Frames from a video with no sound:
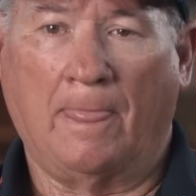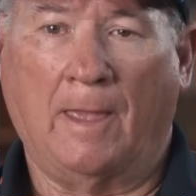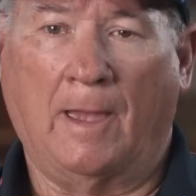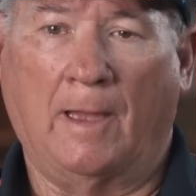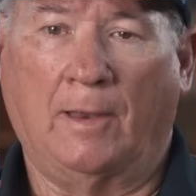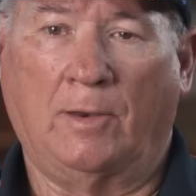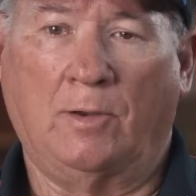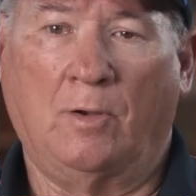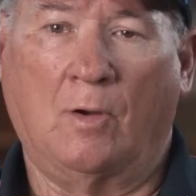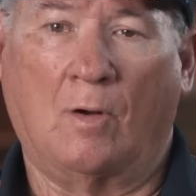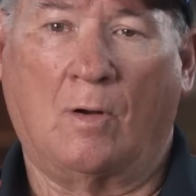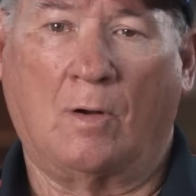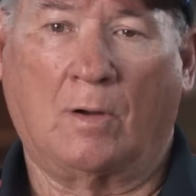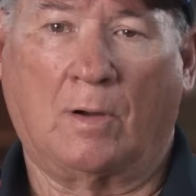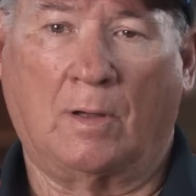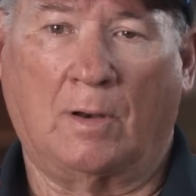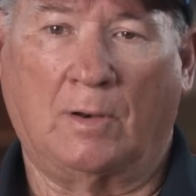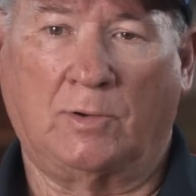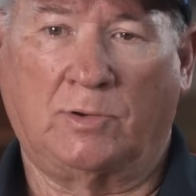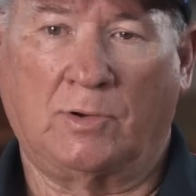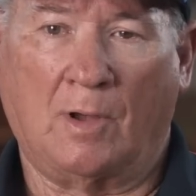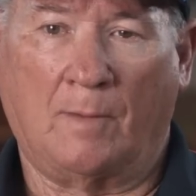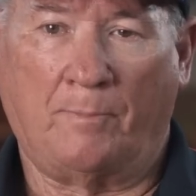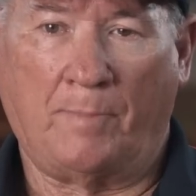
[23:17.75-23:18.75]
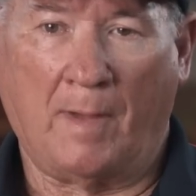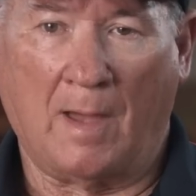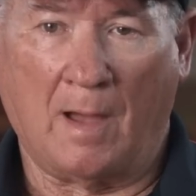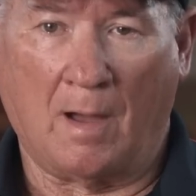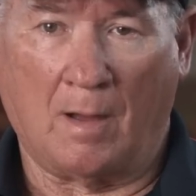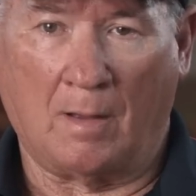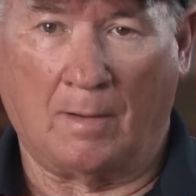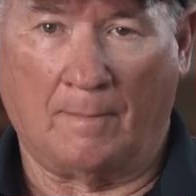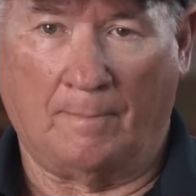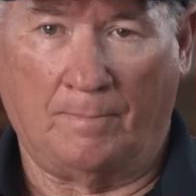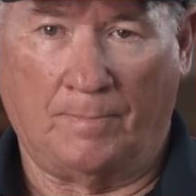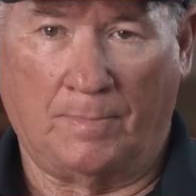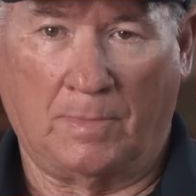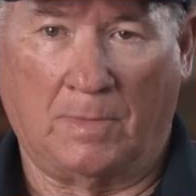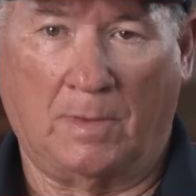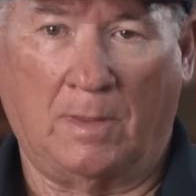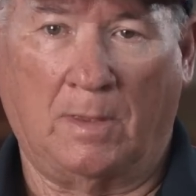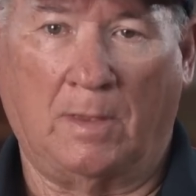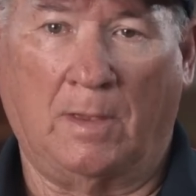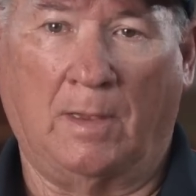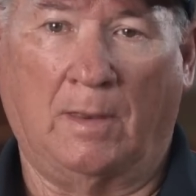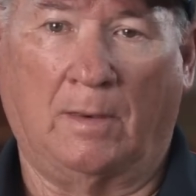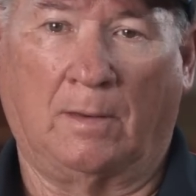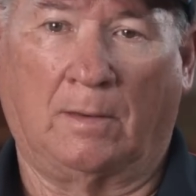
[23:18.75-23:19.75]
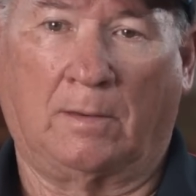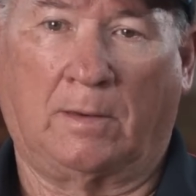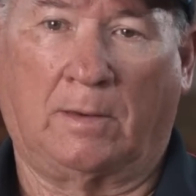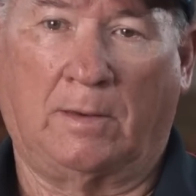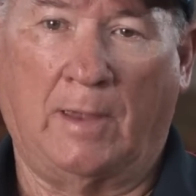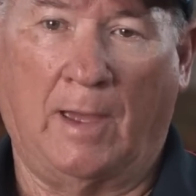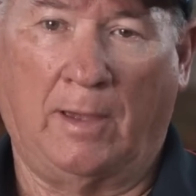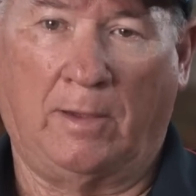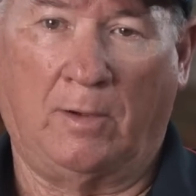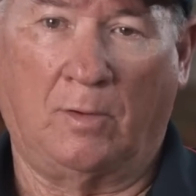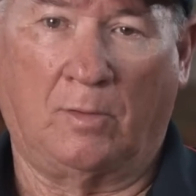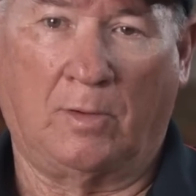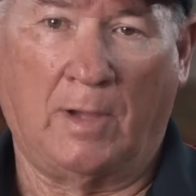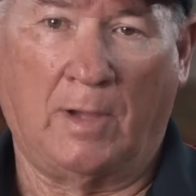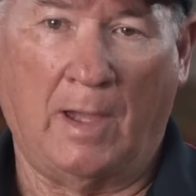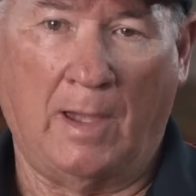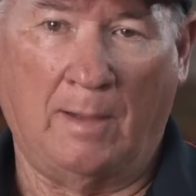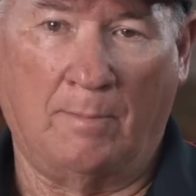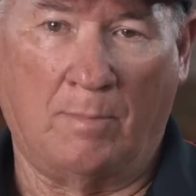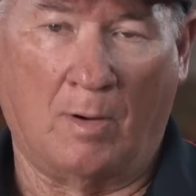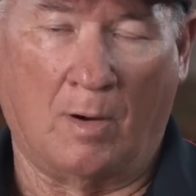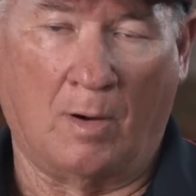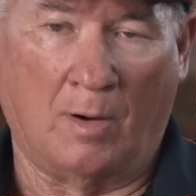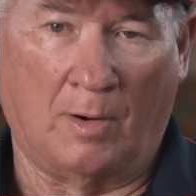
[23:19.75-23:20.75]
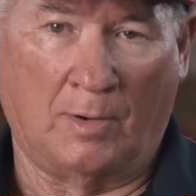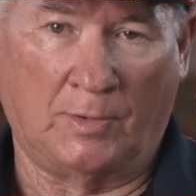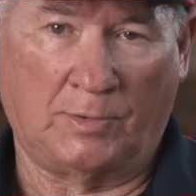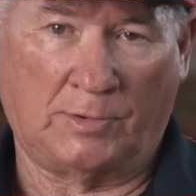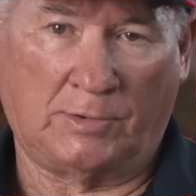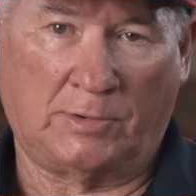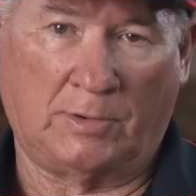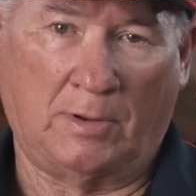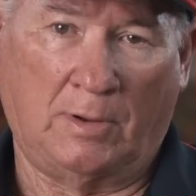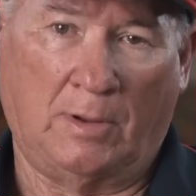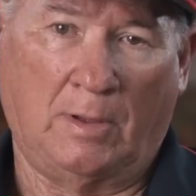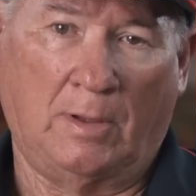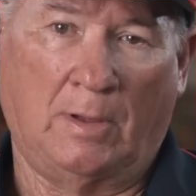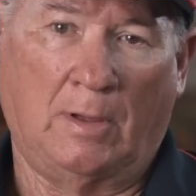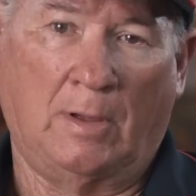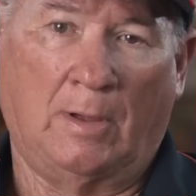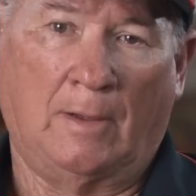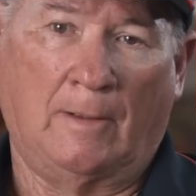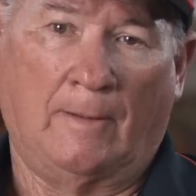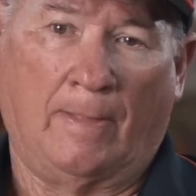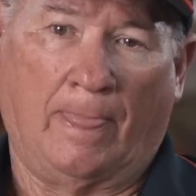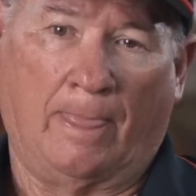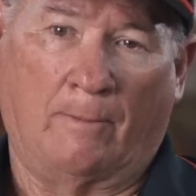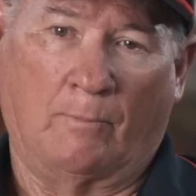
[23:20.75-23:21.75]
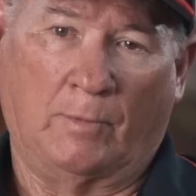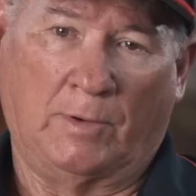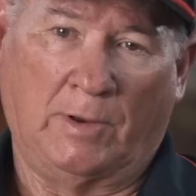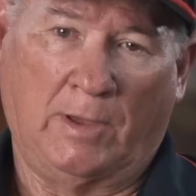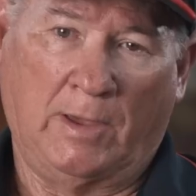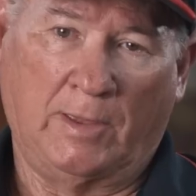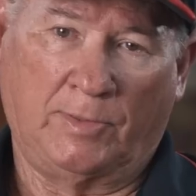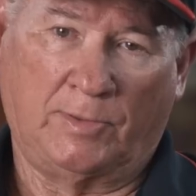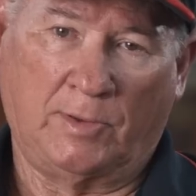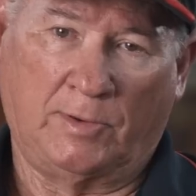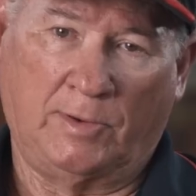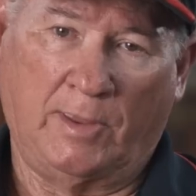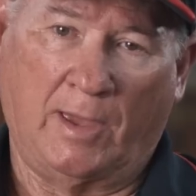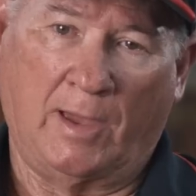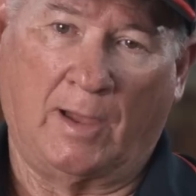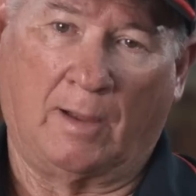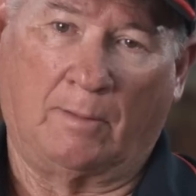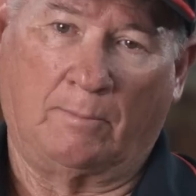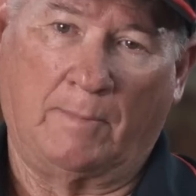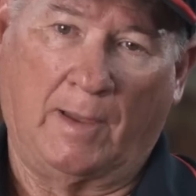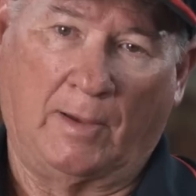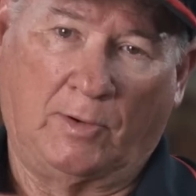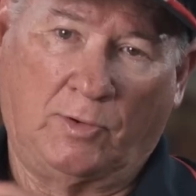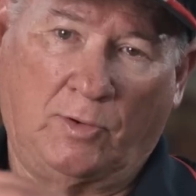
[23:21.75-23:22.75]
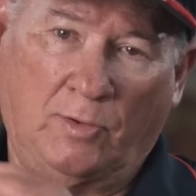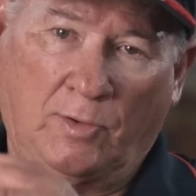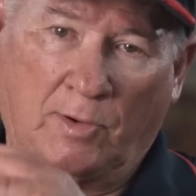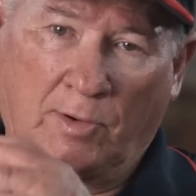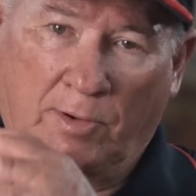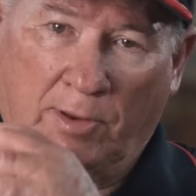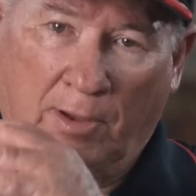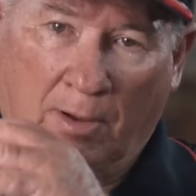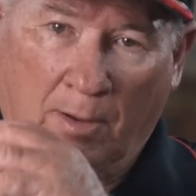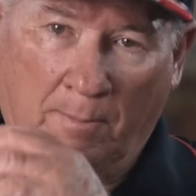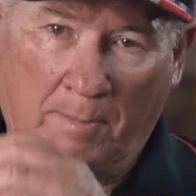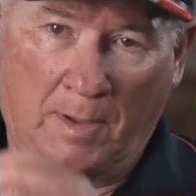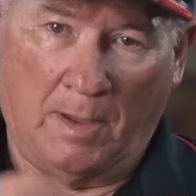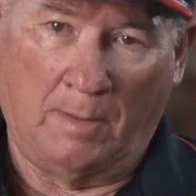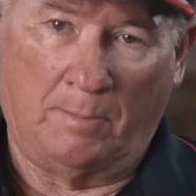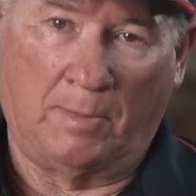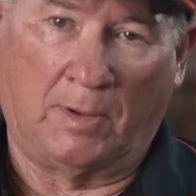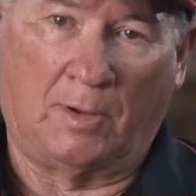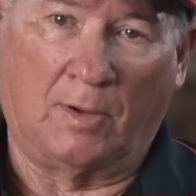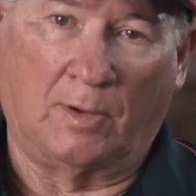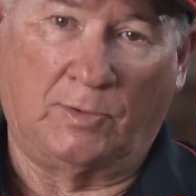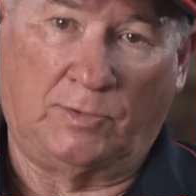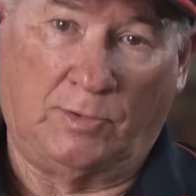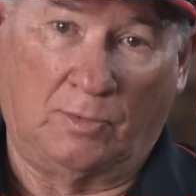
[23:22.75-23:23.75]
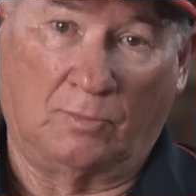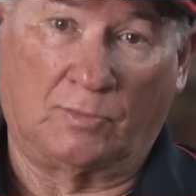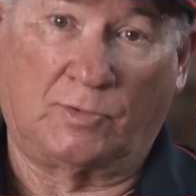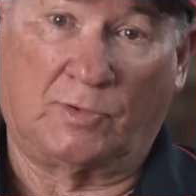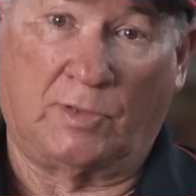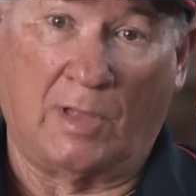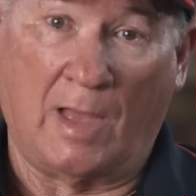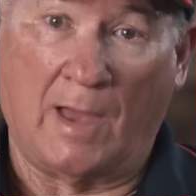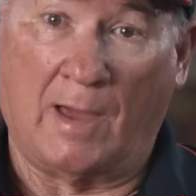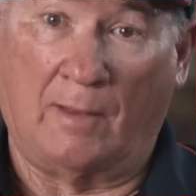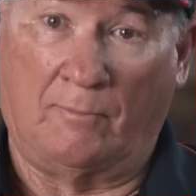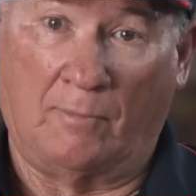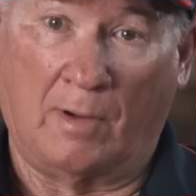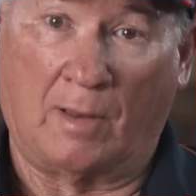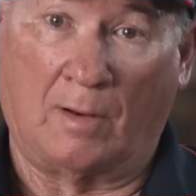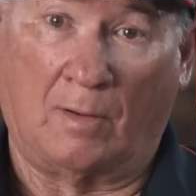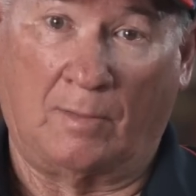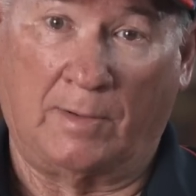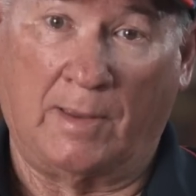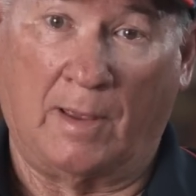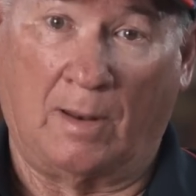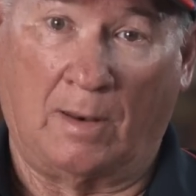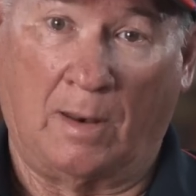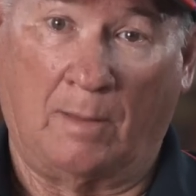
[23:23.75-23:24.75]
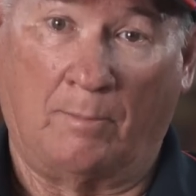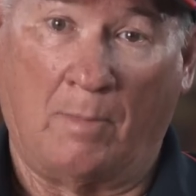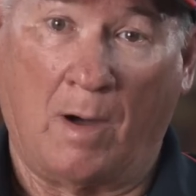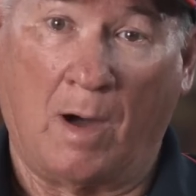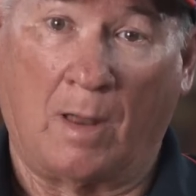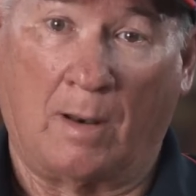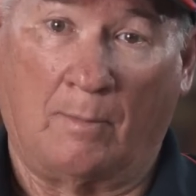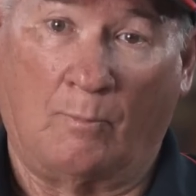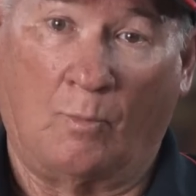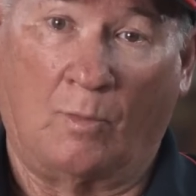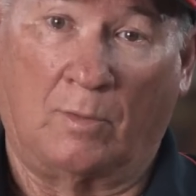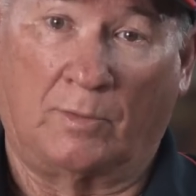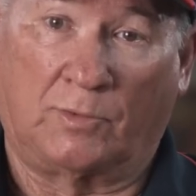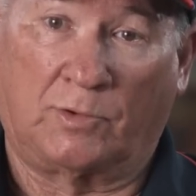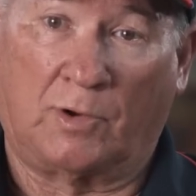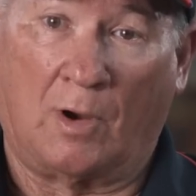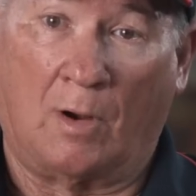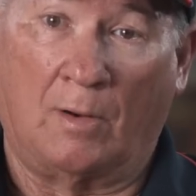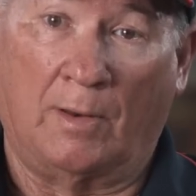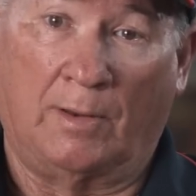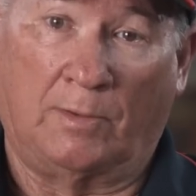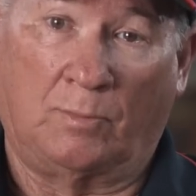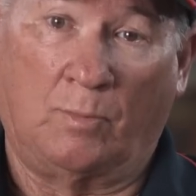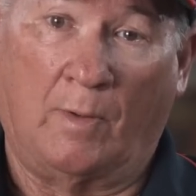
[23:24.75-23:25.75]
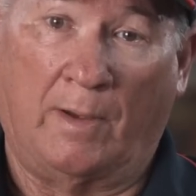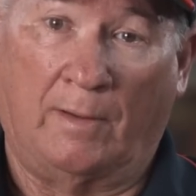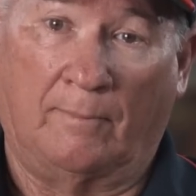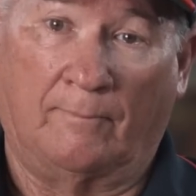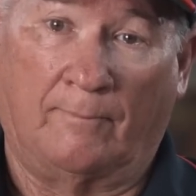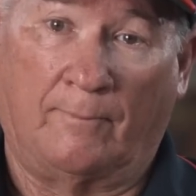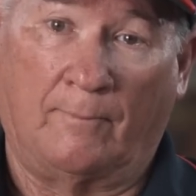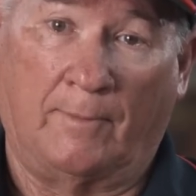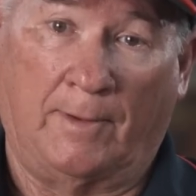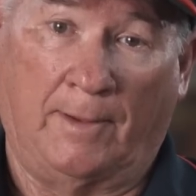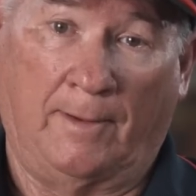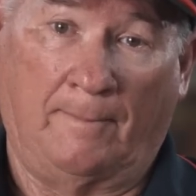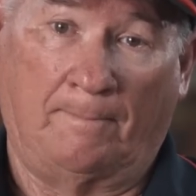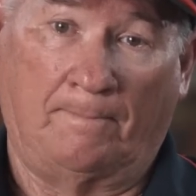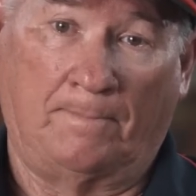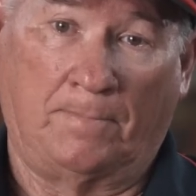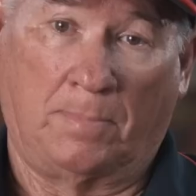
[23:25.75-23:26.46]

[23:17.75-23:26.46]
and you all are gonna jump out and take your K-bars, and when you hit the deck, make sure you dig them in because you'll slide right on down to the bottom where Charlie's waiting for you.